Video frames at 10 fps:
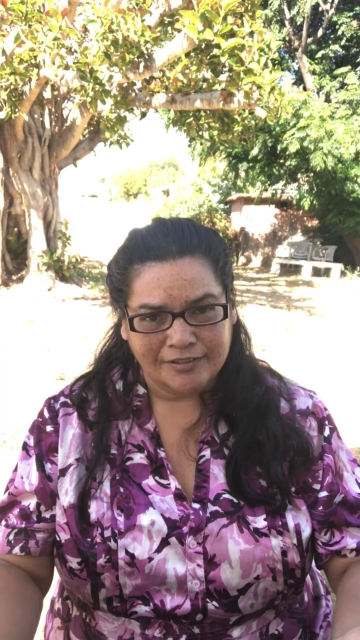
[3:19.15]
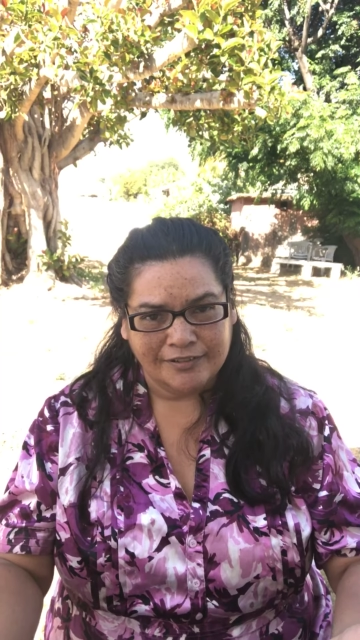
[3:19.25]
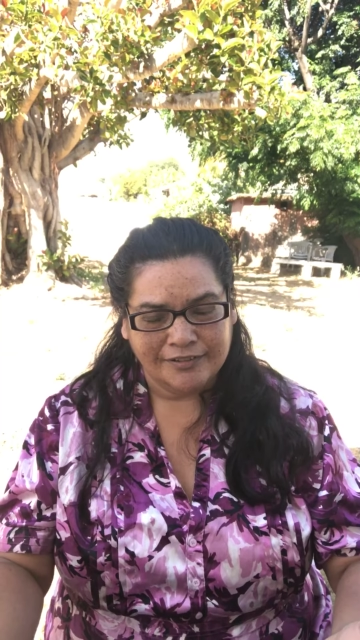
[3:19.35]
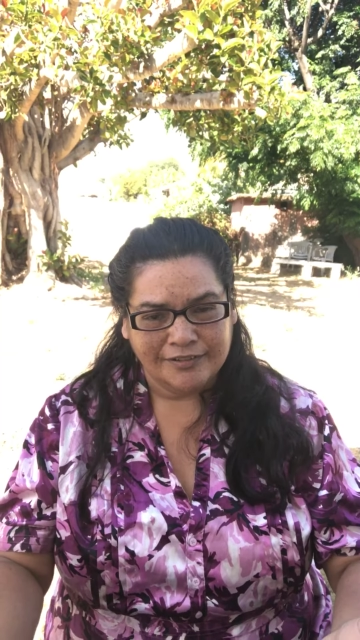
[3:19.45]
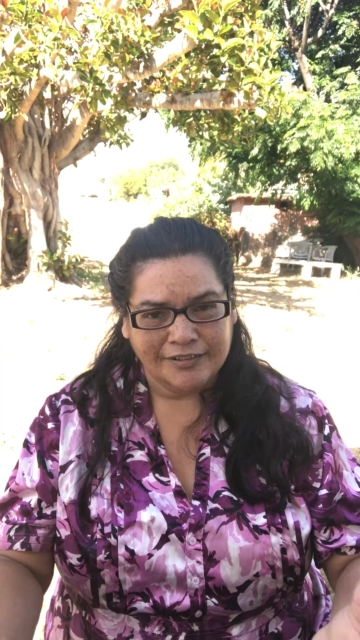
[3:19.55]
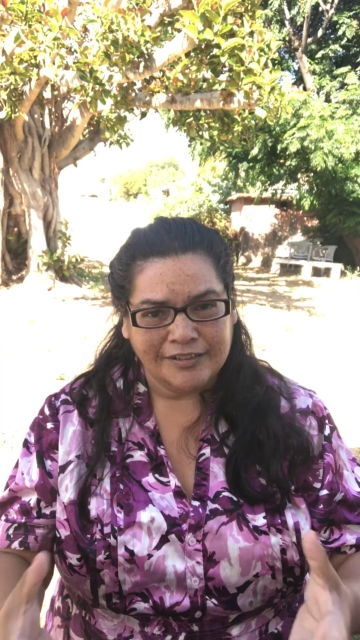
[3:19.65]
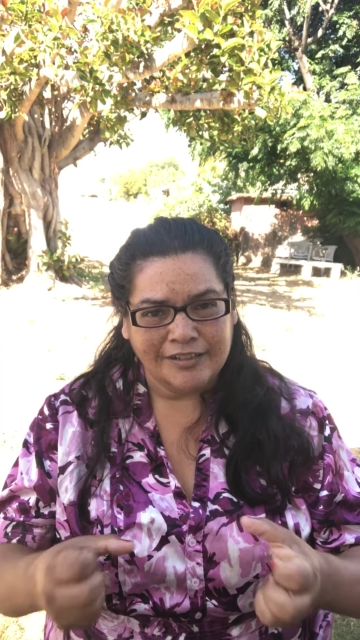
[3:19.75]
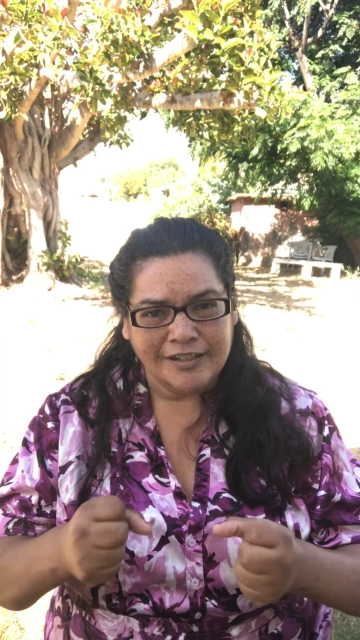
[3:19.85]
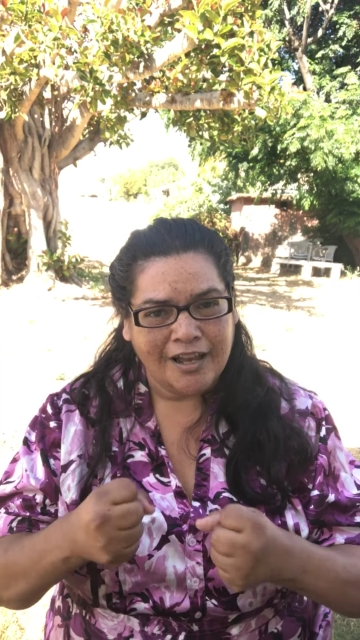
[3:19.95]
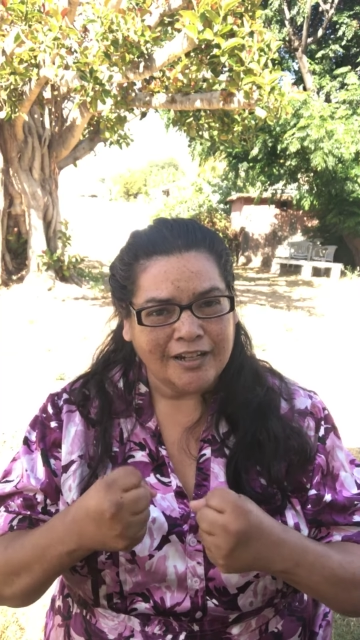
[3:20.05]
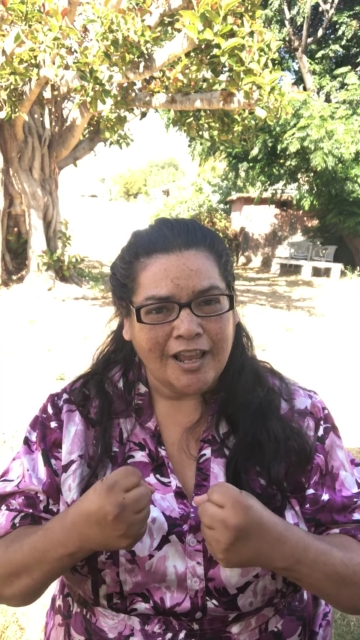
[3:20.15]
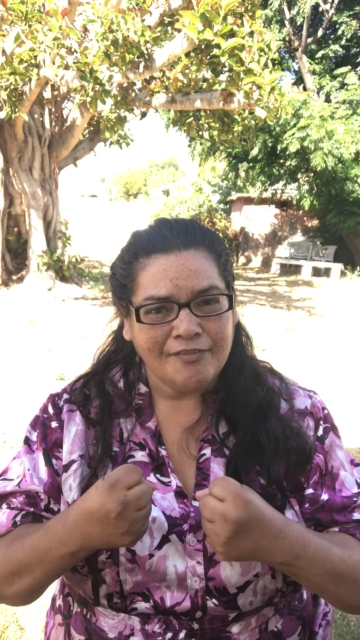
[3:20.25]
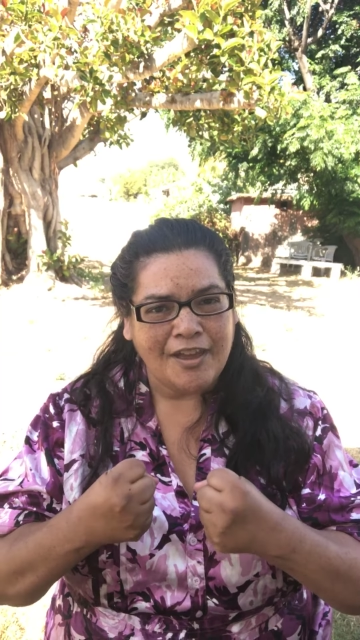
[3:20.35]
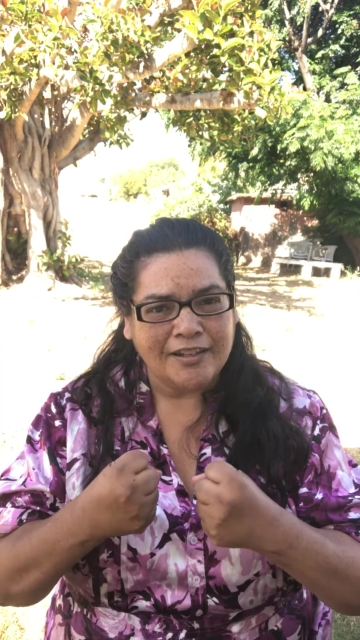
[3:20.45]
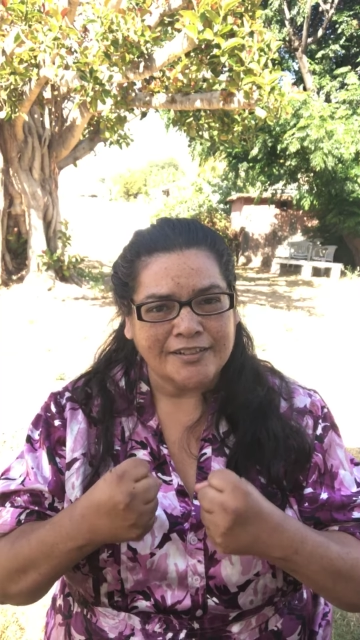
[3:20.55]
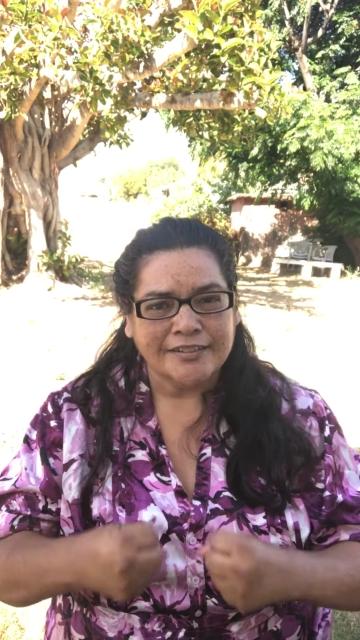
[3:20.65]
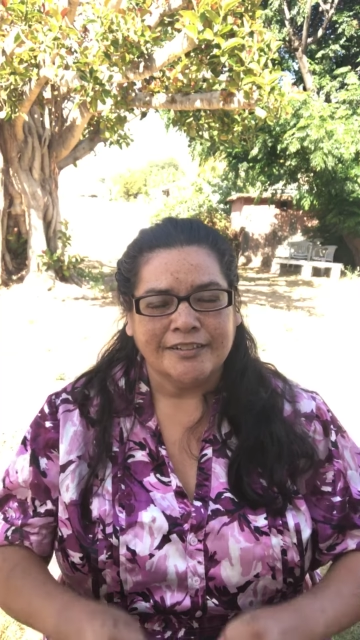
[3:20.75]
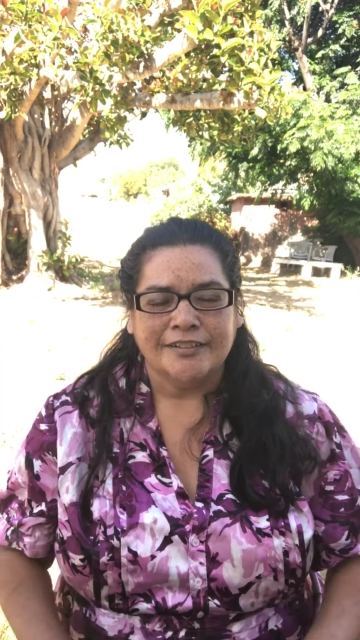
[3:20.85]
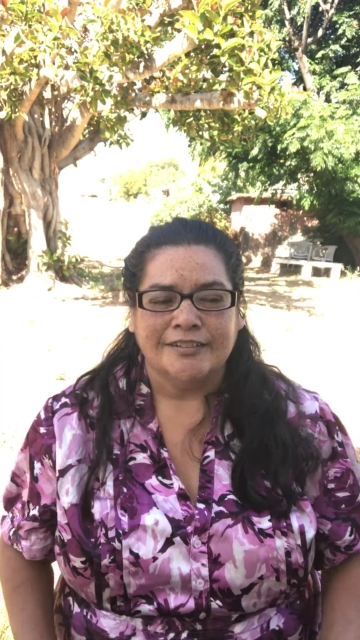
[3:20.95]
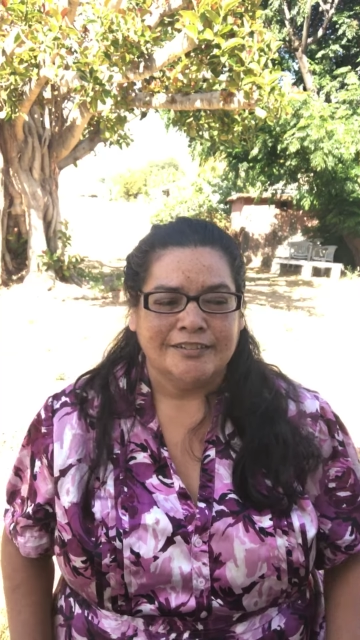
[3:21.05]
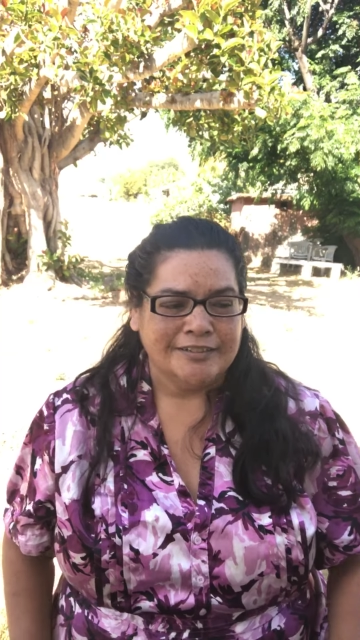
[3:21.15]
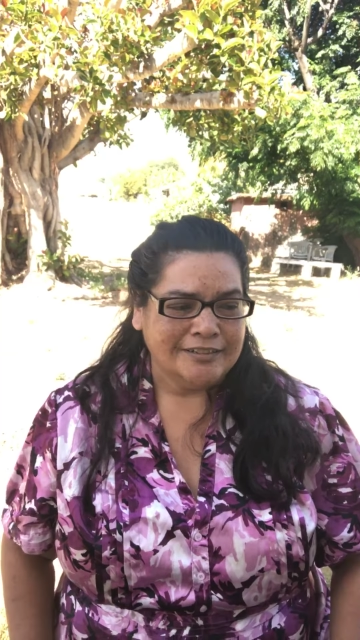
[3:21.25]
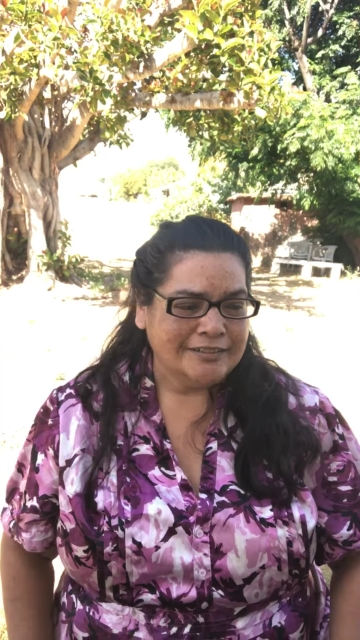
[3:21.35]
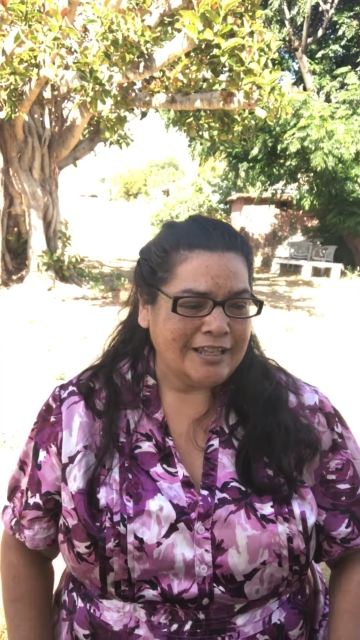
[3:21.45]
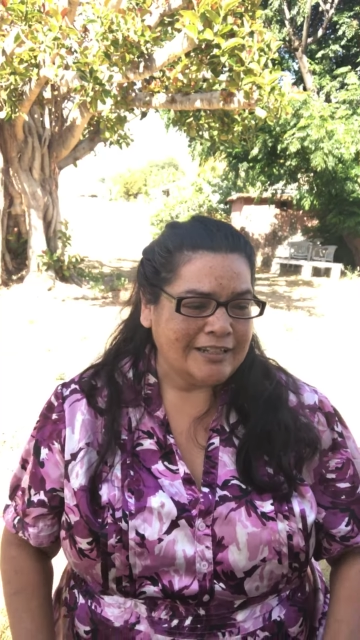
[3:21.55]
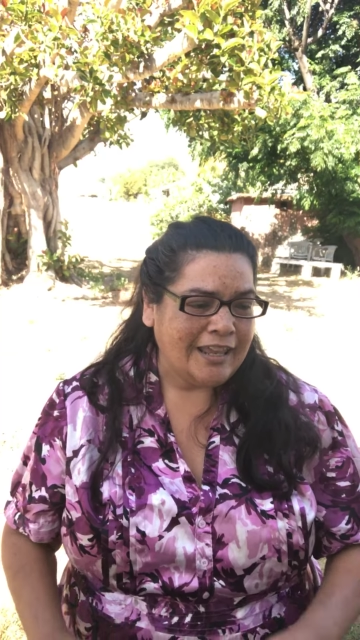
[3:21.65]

view it, not have that,